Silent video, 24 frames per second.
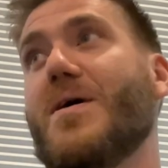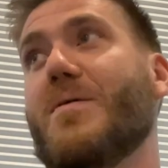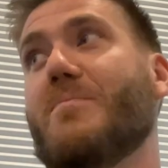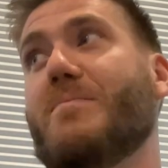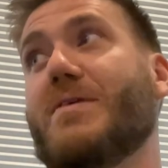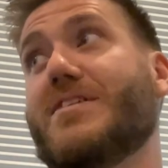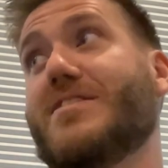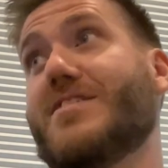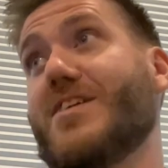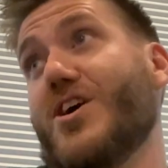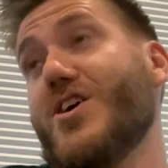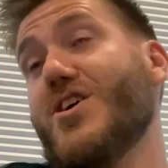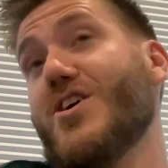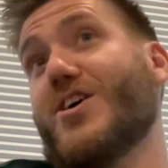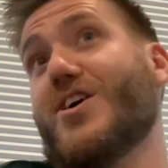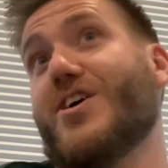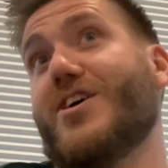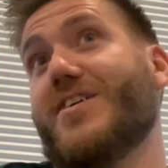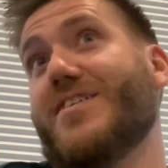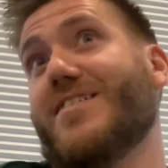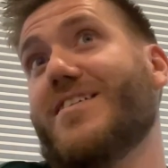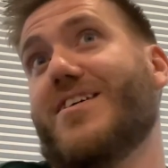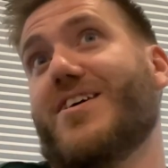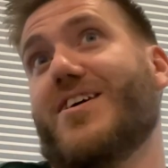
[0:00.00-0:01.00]
But to
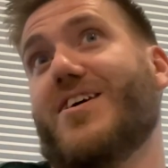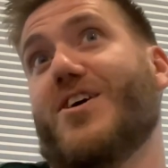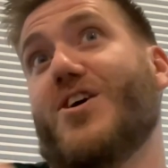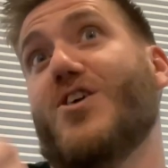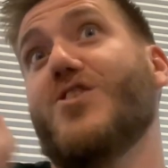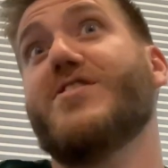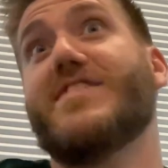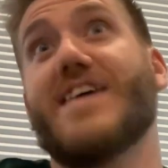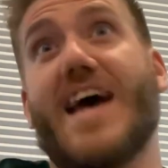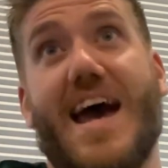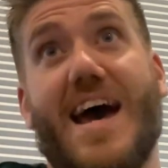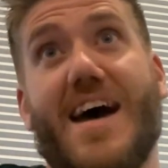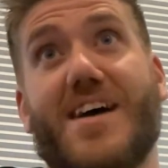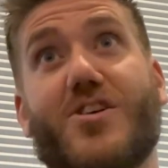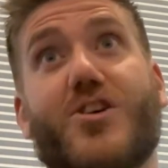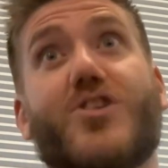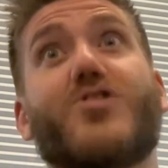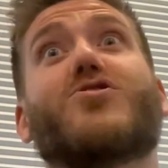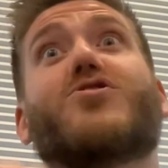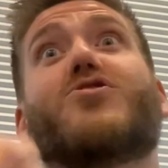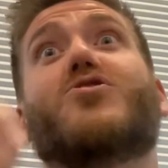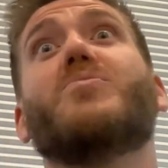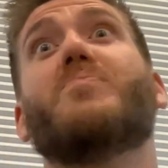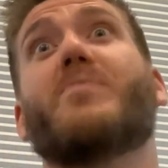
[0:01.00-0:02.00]
her dad, her
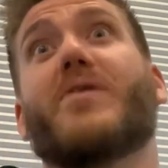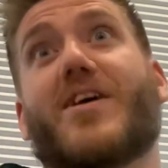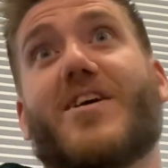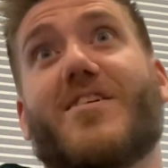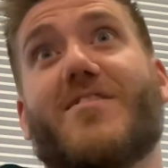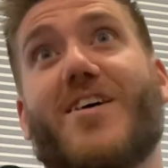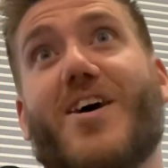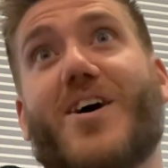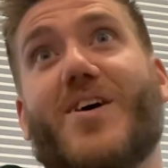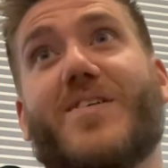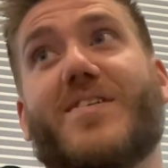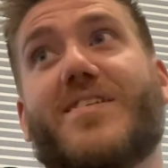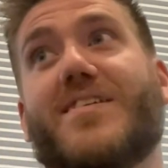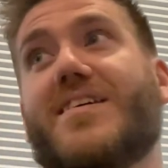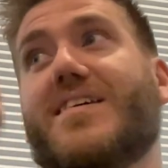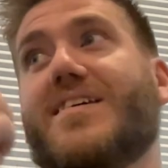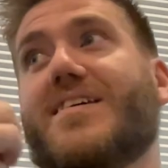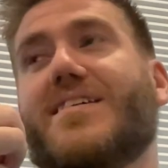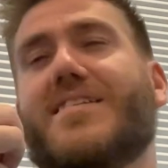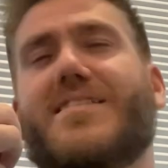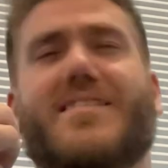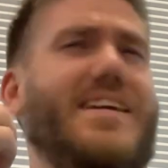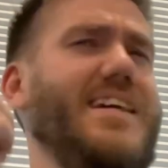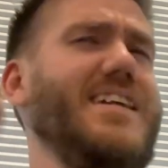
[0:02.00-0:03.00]
superhero,
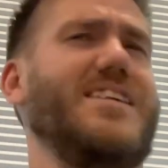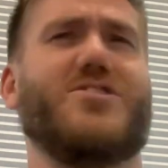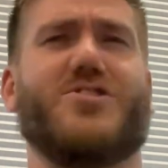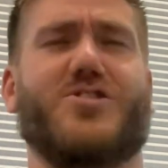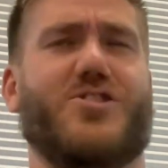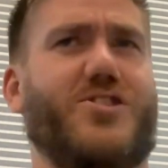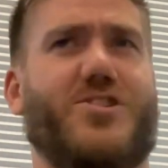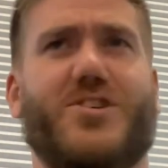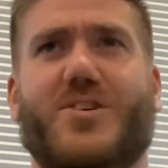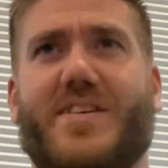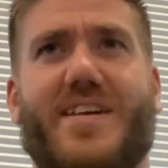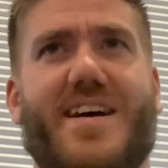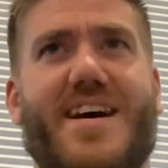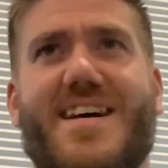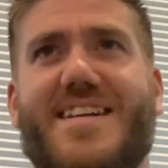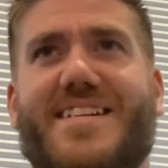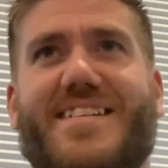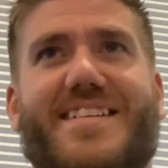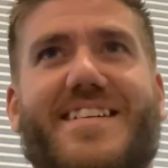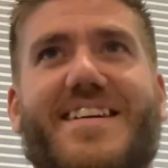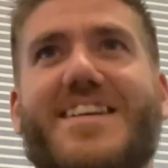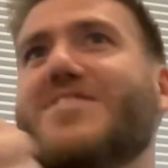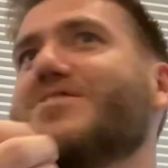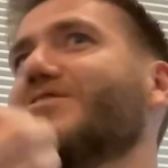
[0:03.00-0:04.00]
he doesn't do that.
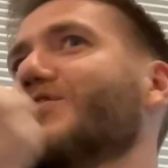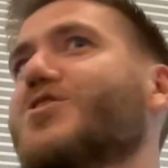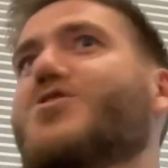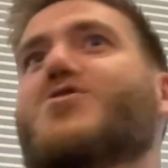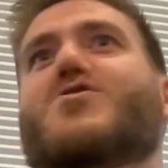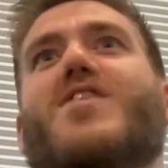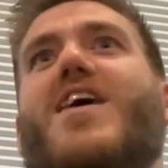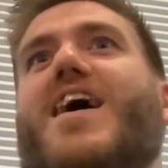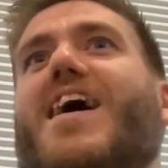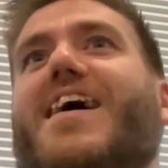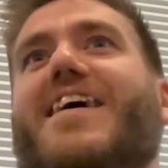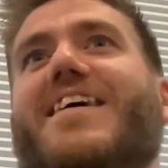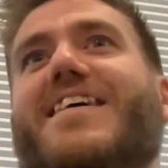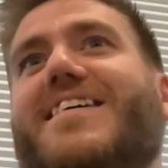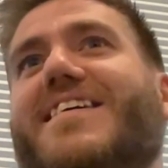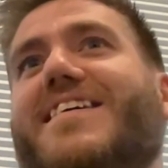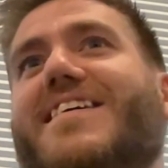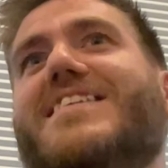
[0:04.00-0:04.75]
He doesn't cry.